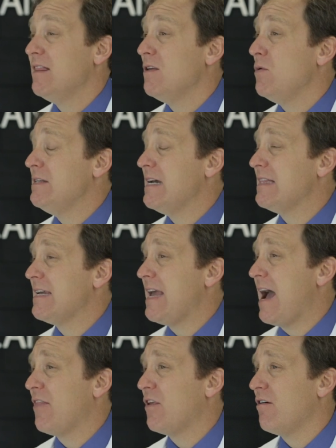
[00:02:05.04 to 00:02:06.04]
Then we take the
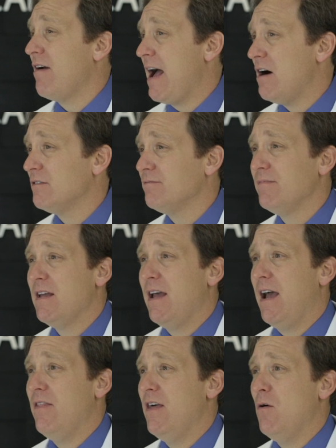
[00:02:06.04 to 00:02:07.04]
catheter out,
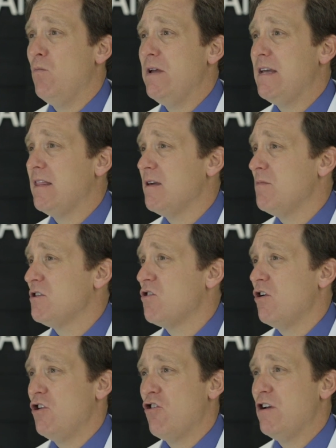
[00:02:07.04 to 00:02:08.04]
and then we get them to
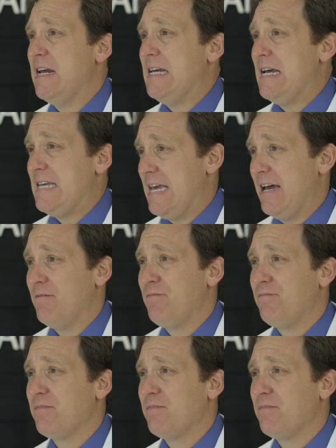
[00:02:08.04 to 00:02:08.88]
start urinating again.